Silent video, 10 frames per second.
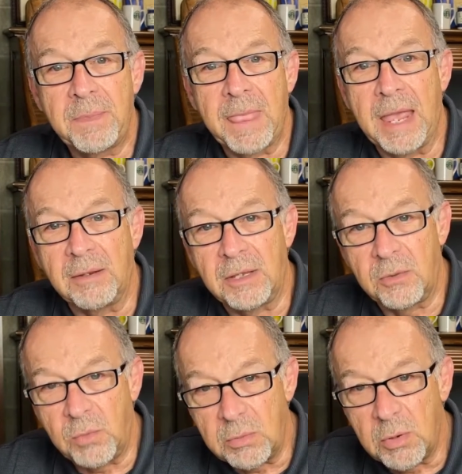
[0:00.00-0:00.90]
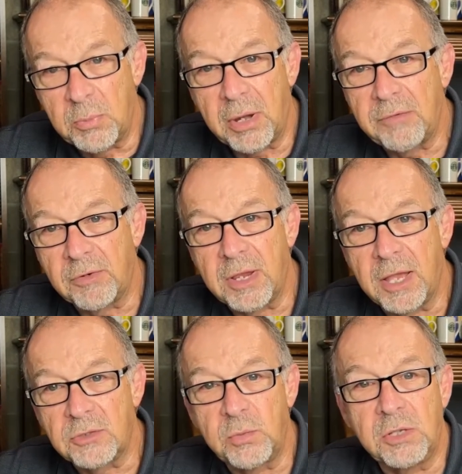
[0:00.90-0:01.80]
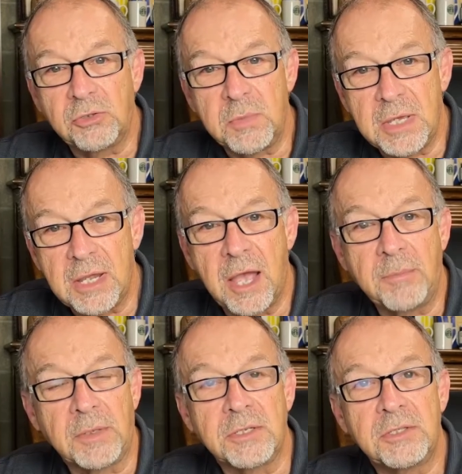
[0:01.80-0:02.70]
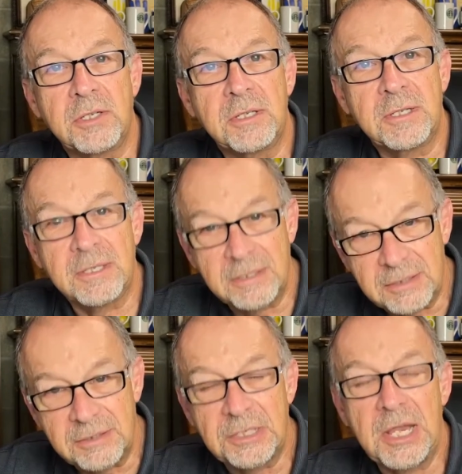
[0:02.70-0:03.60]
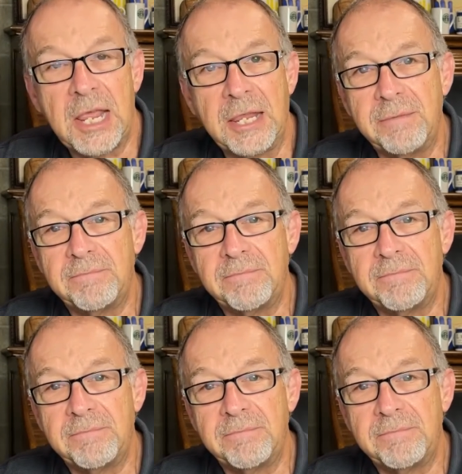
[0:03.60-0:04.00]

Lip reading: And we will pray for God's will to be accomplished today.